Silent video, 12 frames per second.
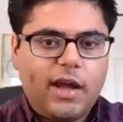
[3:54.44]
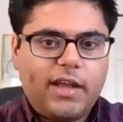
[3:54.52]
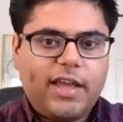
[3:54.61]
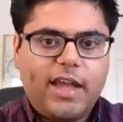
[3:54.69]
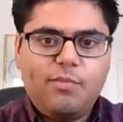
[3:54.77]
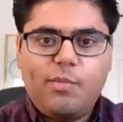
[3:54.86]

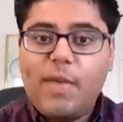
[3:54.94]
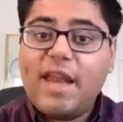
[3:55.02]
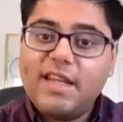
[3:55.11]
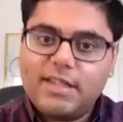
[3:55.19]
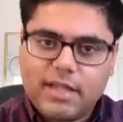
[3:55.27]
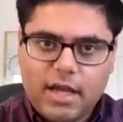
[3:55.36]
can
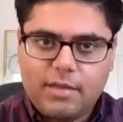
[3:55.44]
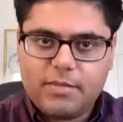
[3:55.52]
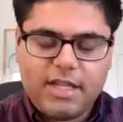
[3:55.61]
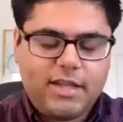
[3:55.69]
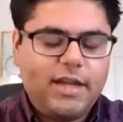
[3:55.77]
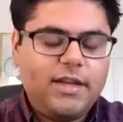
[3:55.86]
many times
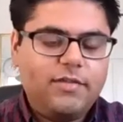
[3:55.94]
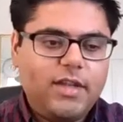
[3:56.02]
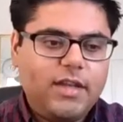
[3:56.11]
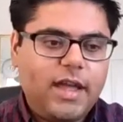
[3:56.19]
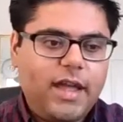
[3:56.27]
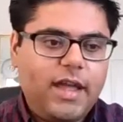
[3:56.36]
at the end of the
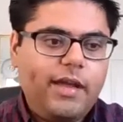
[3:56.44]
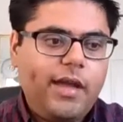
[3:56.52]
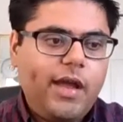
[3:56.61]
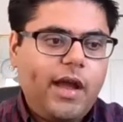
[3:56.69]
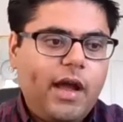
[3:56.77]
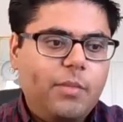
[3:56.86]
day
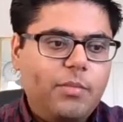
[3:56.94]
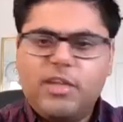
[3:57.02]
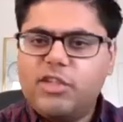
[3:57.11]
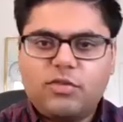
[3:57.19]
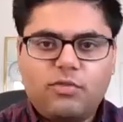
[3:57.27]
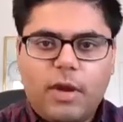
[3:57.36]
be
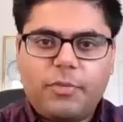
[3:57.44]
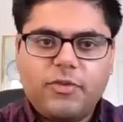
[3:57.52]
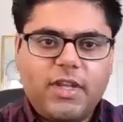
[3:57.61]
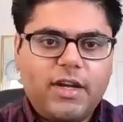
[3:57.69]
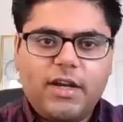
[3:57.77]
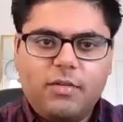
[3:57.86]
just
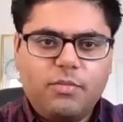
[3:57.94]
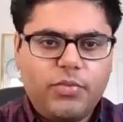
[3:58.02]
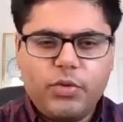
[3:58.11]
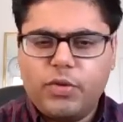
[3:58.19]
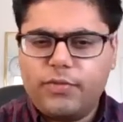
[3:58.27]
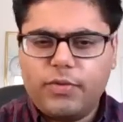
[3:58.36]
represented in
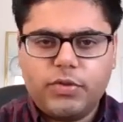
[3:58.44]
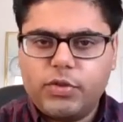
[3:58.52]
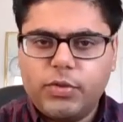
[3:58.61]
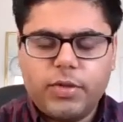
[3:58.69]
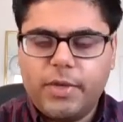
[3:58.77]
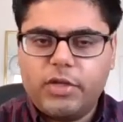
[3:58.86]
beautiful
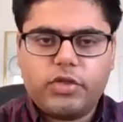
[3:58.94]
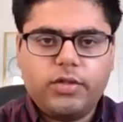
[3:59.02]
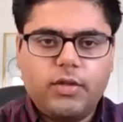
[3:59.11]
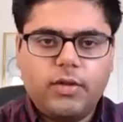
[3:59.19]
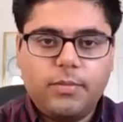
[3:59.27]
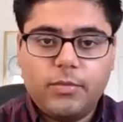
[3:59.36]

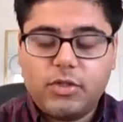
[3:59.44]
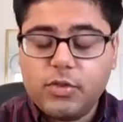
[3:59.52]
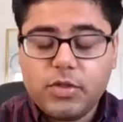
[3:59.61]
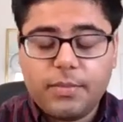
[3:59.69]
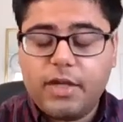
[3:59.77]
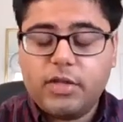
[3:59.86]

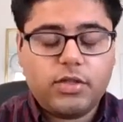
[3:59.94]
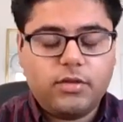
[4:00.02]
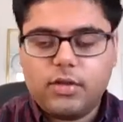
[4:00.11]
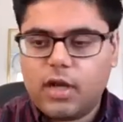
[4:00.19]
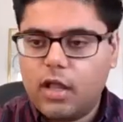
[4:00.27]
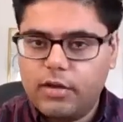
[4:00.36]

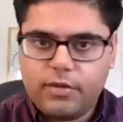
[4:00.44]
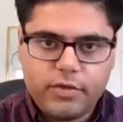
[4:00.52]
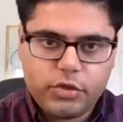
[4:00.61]
two-dimensional colored